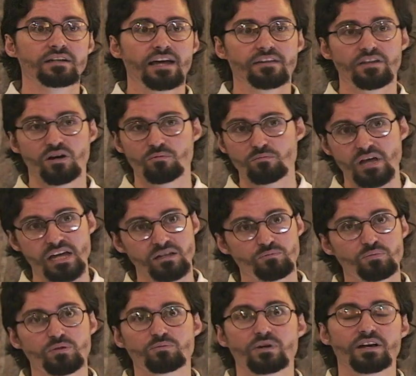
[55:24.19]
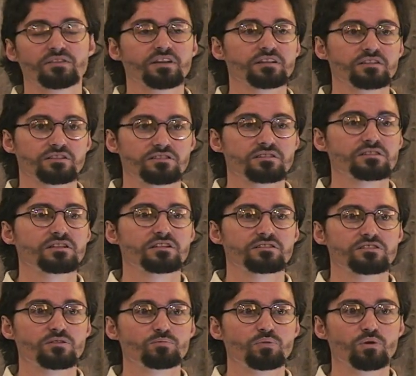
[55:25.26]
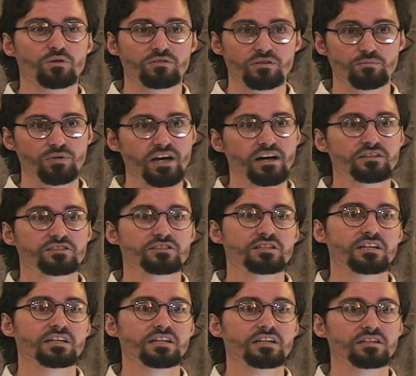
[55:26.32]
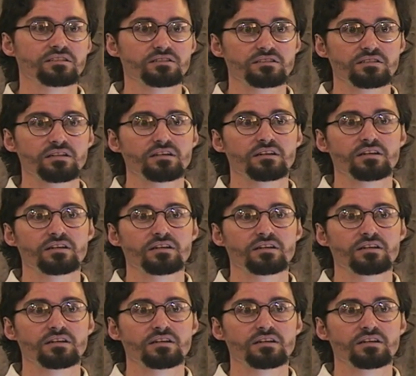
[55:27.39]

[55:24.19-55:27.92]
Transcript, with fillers: And there are many people, I think, that's, that support the Palestinians,